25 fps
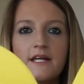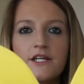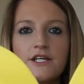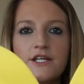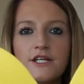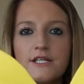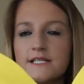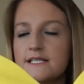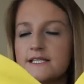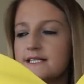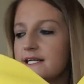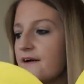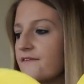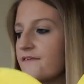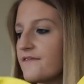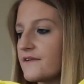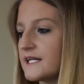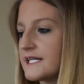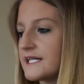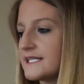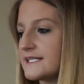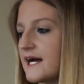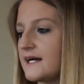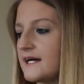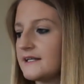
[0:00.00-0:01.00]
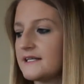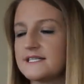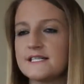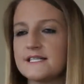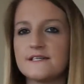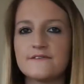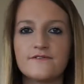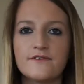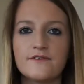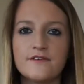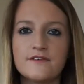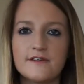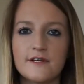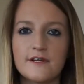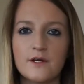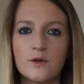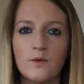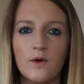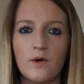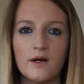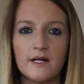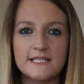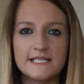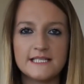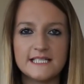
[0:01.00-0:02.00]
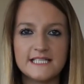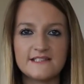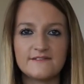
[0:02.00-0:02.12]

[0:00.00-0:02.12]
you can definitely tell the difference in quality.